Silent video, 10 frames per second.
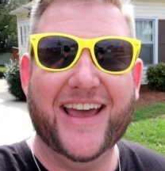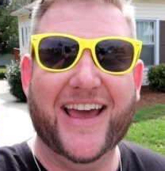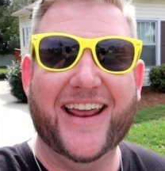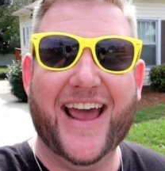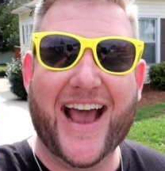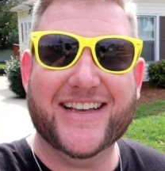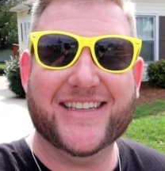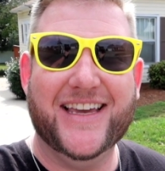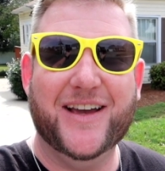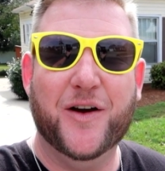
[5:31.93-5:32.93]
and
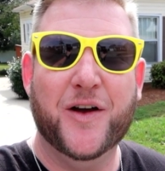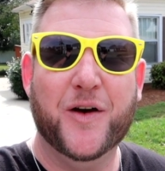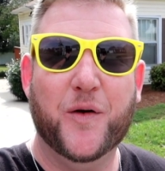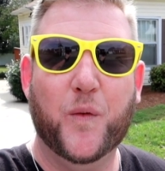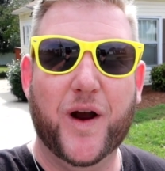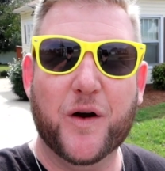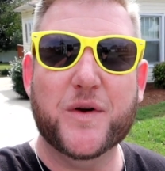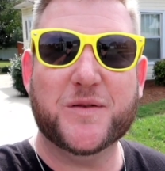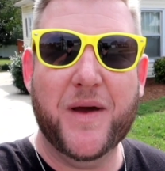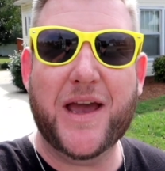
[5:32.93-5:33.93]
asking where was